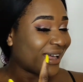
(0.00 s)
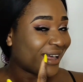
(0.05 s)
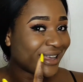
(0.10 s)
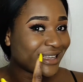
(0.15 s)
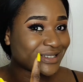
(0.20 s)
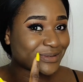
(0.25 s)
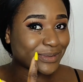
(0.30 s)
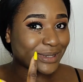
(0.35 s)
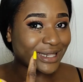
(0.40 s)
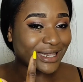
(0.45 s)

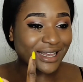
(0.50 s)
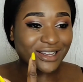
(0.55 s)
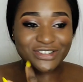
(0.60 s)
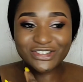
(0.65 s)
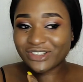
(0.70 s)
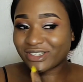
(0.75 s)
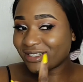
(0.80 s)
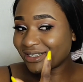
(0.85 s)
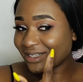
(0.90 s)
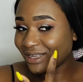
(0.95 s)
Eyes with
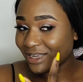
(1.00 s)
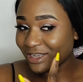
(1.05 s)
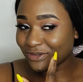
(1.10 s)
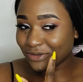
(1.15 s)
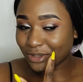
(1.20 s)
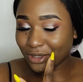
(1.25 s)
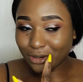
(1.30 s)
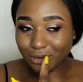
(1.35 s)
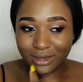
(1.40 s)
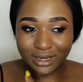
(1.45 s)
lashes, eyes
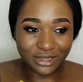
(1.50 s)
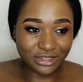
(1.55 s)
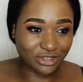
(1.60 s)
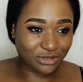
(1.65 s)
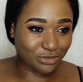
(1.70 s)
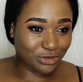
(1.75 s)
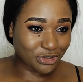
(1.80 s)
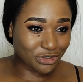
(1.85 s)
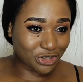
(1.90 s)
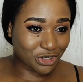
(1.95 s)
without
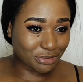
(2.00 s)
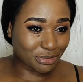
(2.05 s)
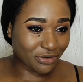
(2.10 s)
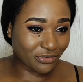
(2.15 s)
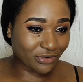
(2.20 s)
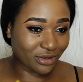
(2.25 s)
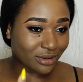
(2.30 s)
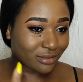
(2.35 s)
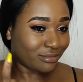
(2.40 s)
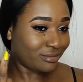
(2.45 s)
lashes. Which one do you
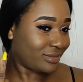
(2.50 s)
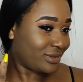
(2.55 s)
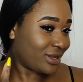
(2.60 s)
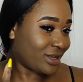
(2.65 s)
prefer?